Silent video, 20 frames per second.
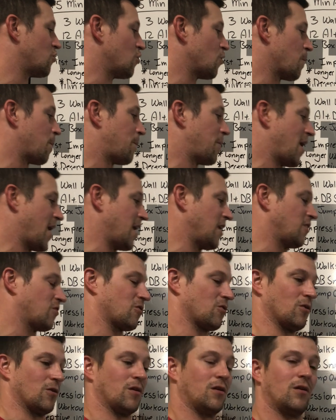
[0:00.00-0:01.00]
your
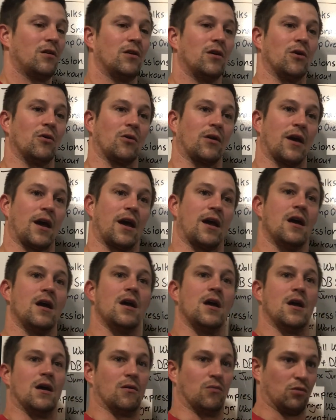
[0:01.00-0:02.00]
pacer, okay?
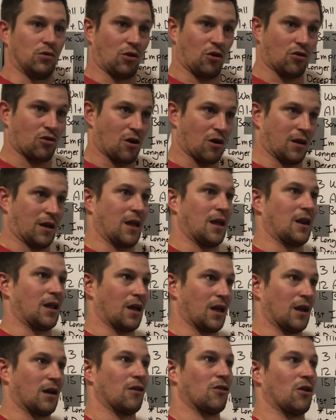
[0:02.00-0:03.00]
When you start
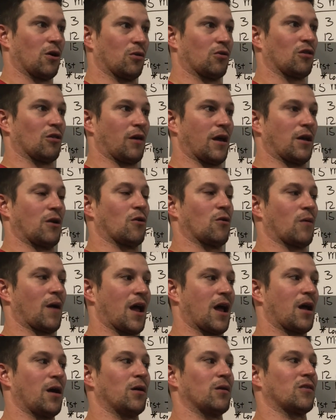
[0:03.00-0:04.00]
getting into those later
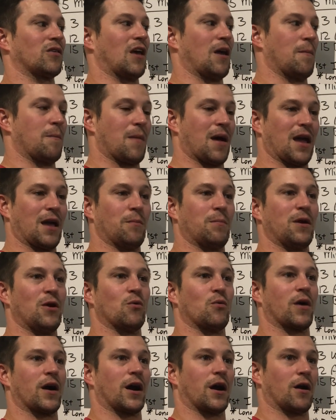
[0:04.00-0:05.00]
rounds, it may be
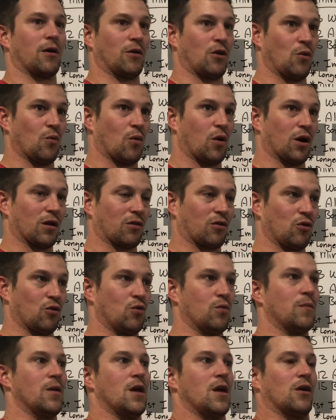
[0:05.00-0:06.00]
where you want
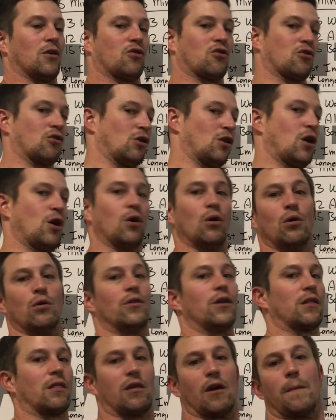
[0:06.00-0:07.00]
to slow
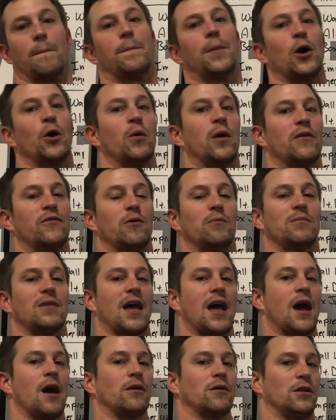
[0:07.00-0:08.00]
the tempo of them
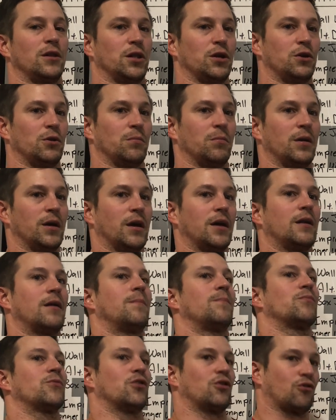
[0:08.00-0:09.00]
down a little bit
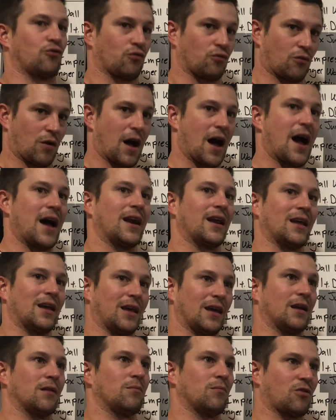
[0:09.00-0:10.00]
to try to
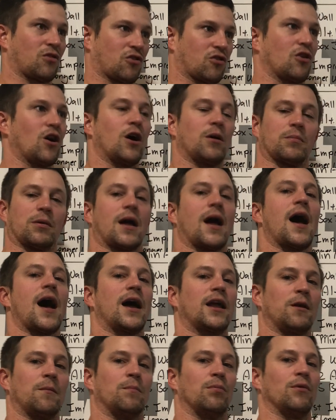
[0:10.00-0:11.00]
get some
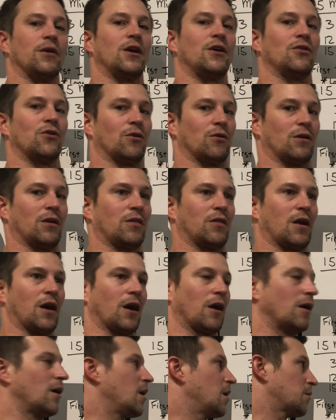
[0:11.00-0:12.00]
kind of breather in
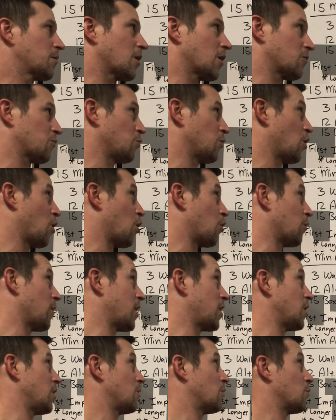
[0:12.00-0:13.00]
there. Because we're
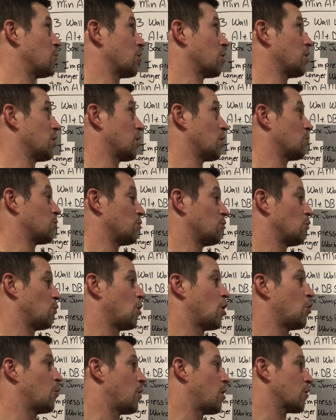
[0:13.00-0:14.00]
going to go through the
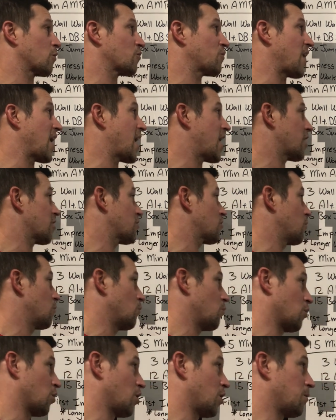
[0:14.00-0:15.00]
wall walks fast.
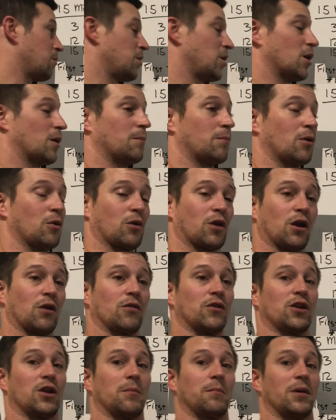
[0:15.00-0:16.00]
We're going to be unbroken on
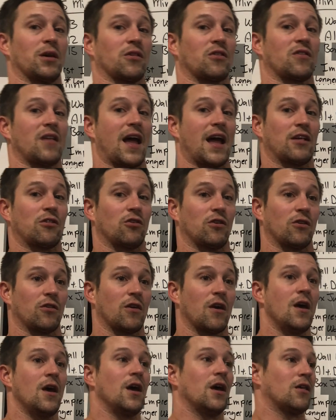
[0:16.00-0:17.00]
the dumbbell snatches.
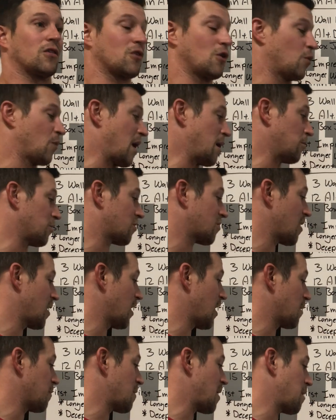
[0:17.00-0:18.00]
So I would say
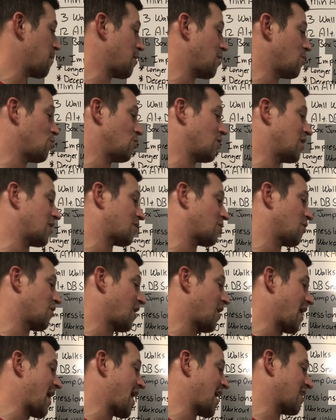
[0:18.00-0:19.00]
like maybe you get to the
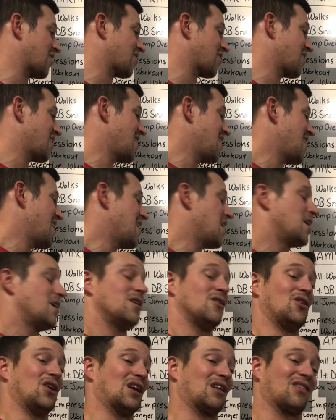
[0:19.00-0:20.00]
last
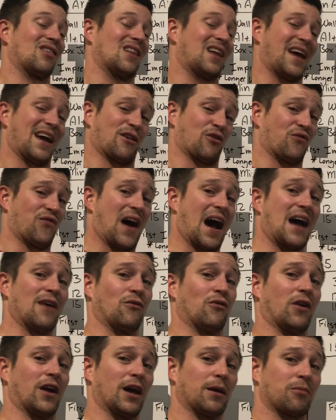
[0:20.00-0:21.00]

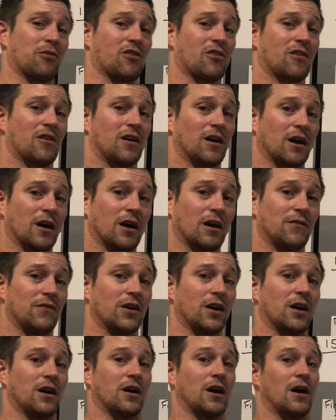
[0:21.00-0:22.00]
5 reps
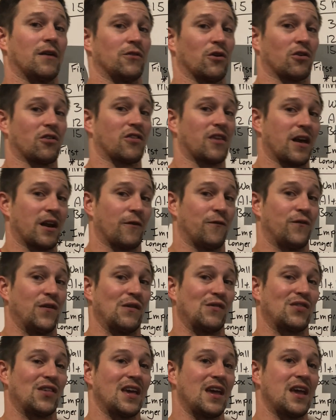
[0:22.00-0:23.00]
of your set of
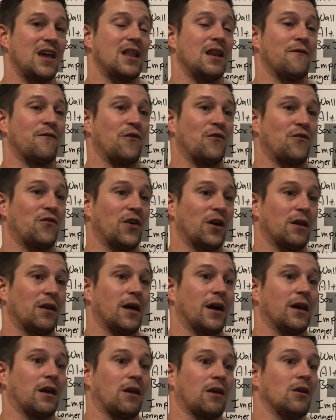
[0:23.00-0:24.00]
15. If you feel
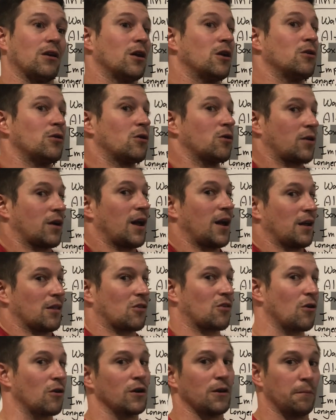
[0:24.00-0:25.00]
like, you know, okay, it's
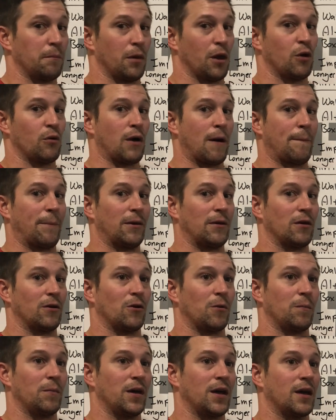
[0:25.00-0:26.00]
starting to blow up a
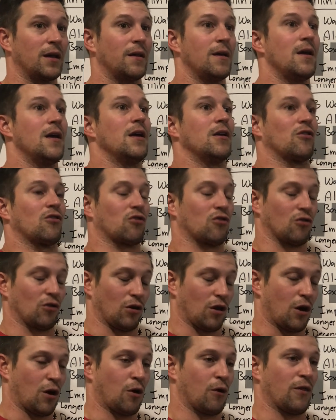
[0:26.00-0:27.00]
little bit,
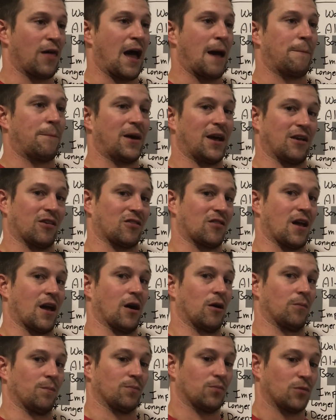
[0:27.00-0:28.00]
slow that pace
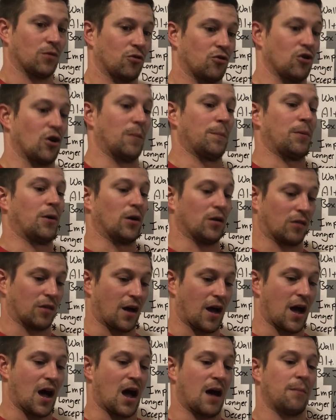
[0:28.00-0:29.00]
down. Jump on
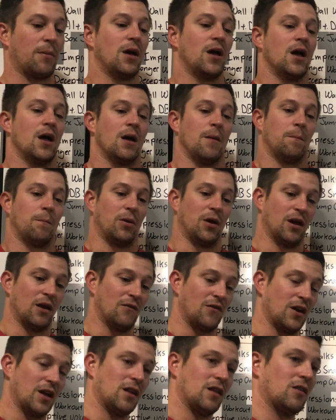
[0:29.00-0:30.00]
top,
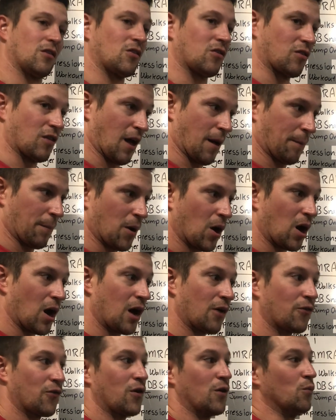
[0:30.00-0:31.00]
pivot, step
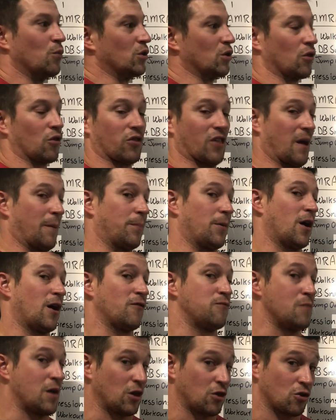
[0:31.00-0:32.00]
off. When you step
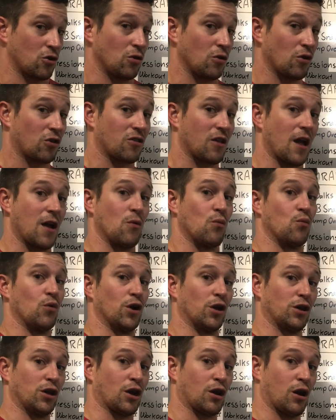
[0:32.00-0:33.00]
off, make sure you stay
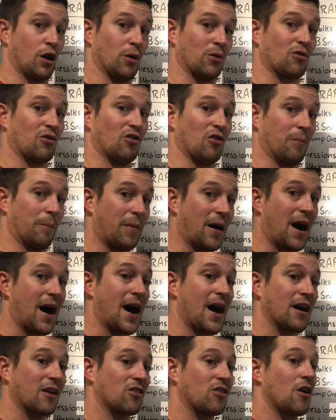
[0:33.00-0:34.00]
really close to the
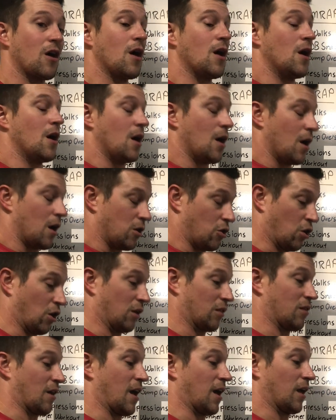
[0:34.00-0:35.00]
box. You
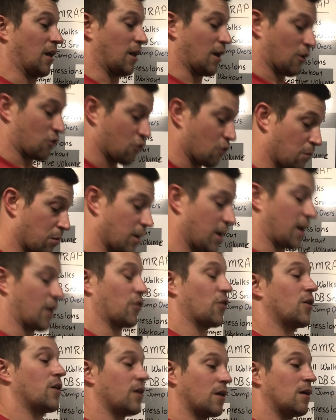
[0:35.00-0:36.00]
can take an extra breath,
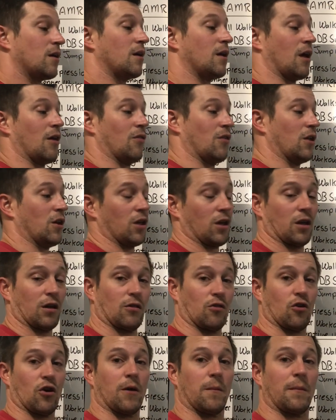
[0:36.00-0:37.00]
and then you can
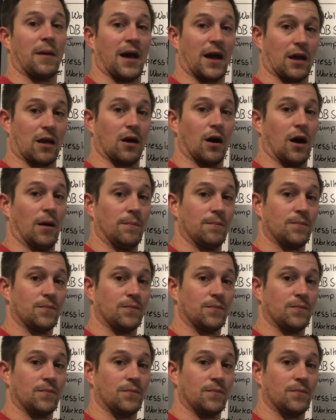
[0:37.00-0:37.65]
jump back up,